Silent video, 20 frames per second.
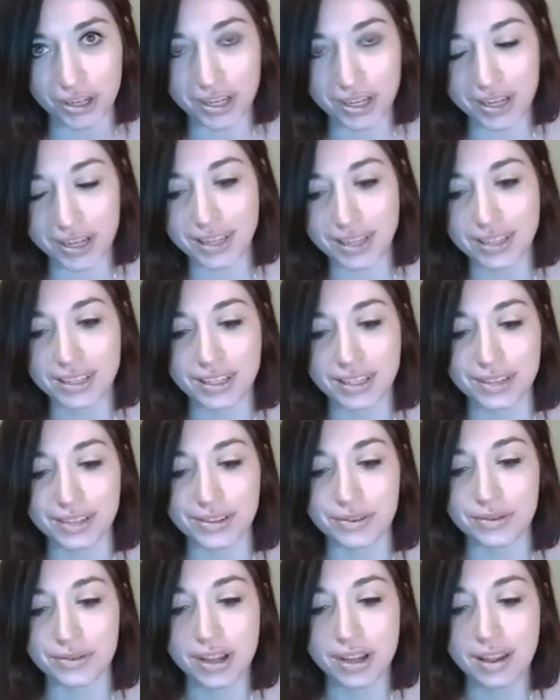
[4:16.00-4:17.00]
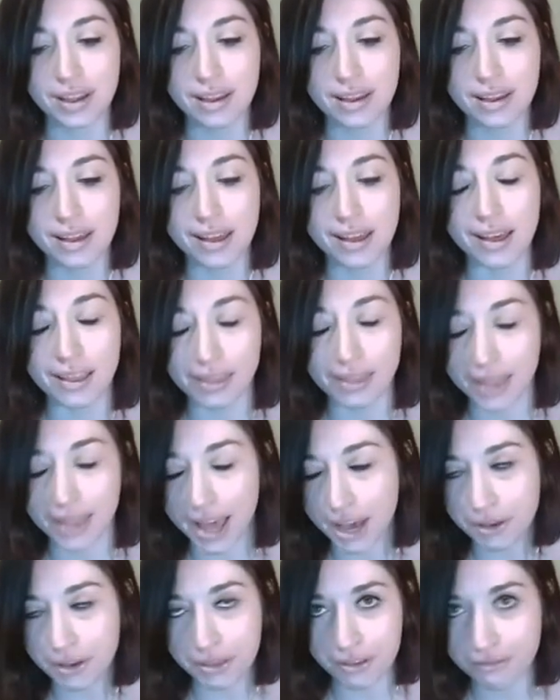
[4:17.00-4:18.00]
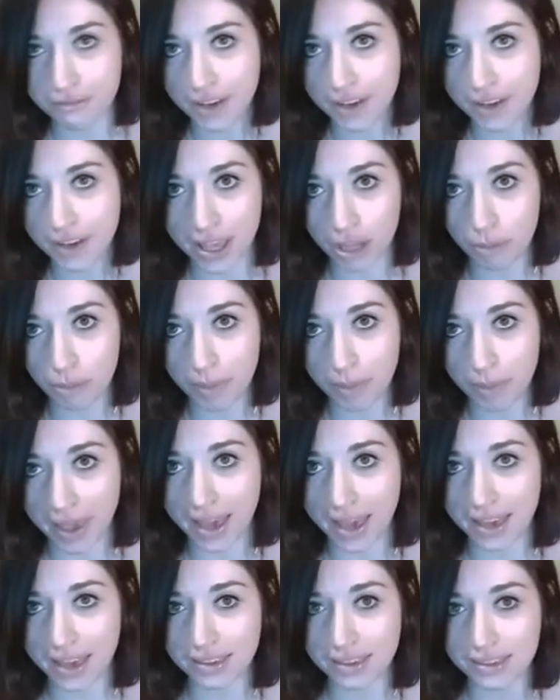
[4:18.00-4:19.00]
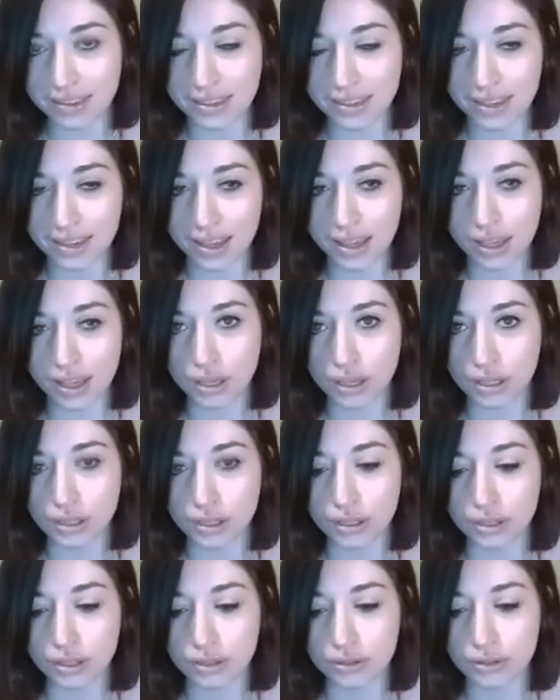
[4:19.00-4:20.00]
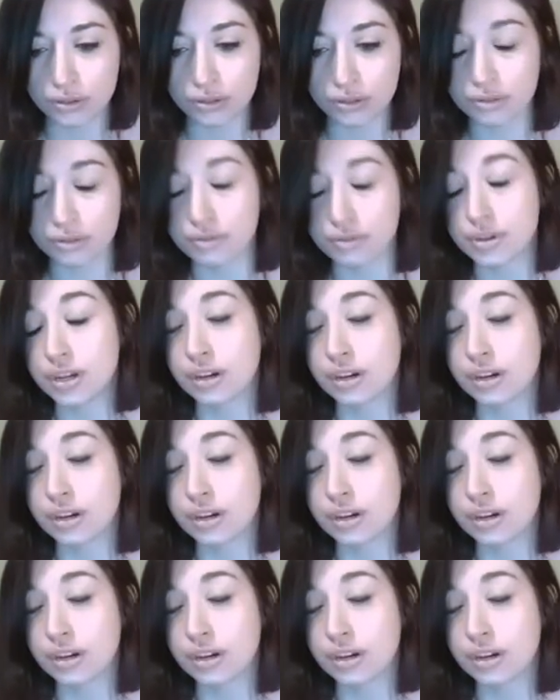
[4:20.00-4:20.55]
to need to allow the file path through your